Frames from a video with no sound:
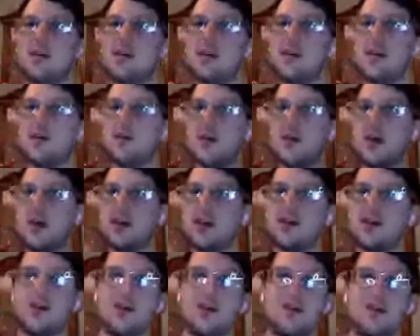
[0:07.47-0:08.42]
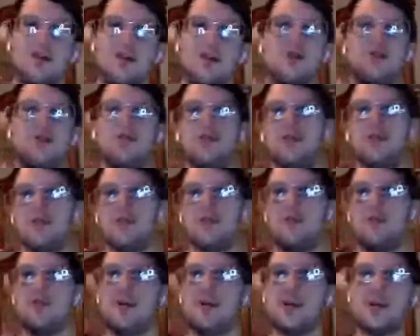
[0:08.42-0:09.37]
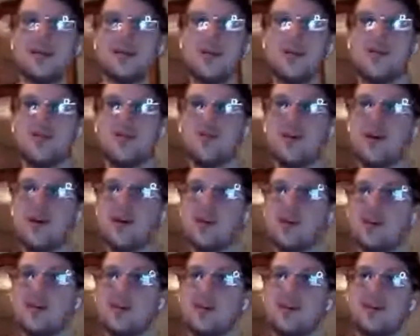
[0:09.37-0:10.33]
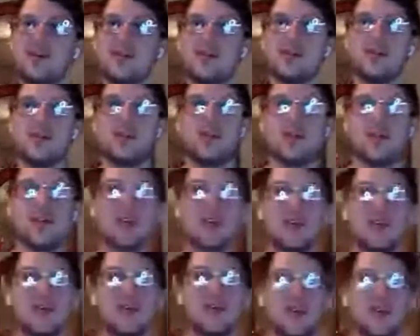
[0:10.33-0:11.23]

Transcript: making you some fresh new manga and a stream.